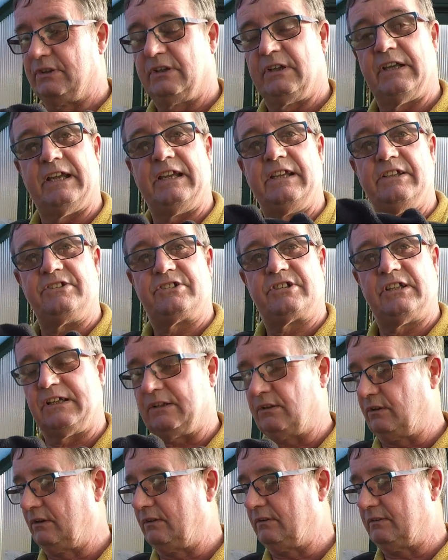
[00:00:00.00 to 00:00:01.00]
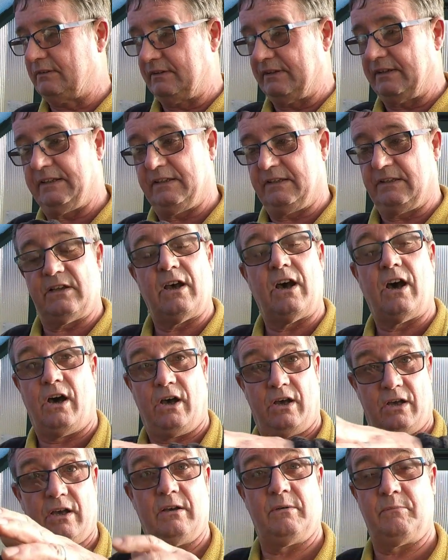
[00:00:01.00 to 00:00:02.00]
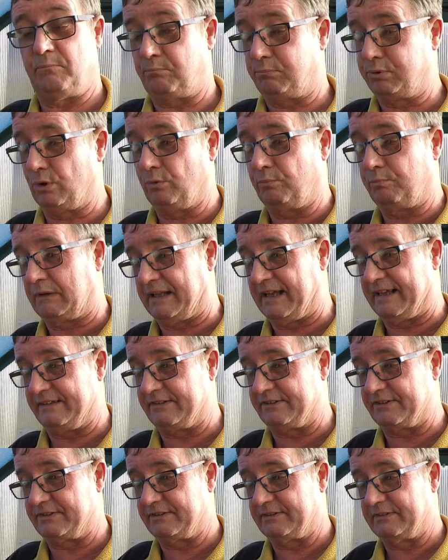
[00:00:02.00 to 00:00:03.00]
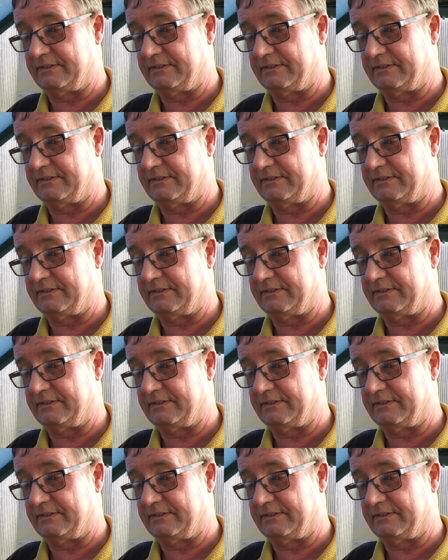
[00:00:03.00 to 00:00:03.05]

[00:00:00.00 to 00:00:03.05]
each little plug plant,